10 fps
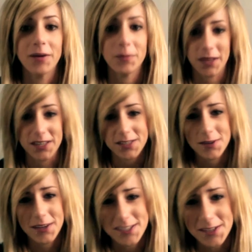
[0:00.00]
makes
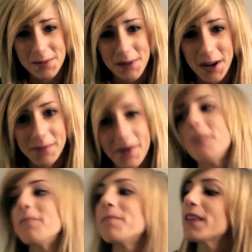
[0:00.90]
noise, you know what I'm talking
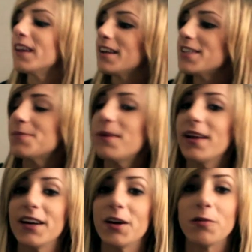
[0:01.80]
about? To
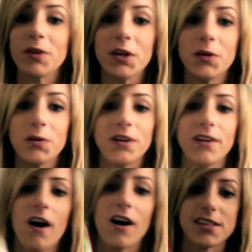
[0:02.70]
make like a really
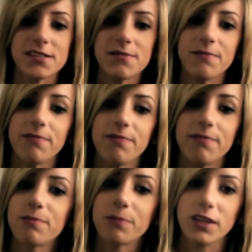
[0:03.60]
cool, awesome
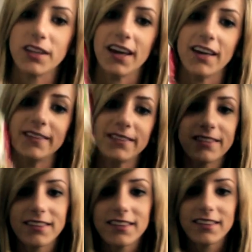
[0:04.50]
birthday
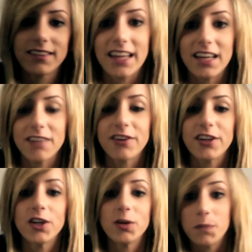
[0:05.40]
thing for
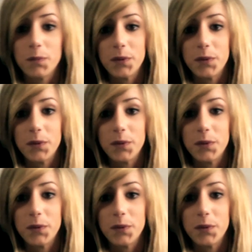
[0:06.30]
you,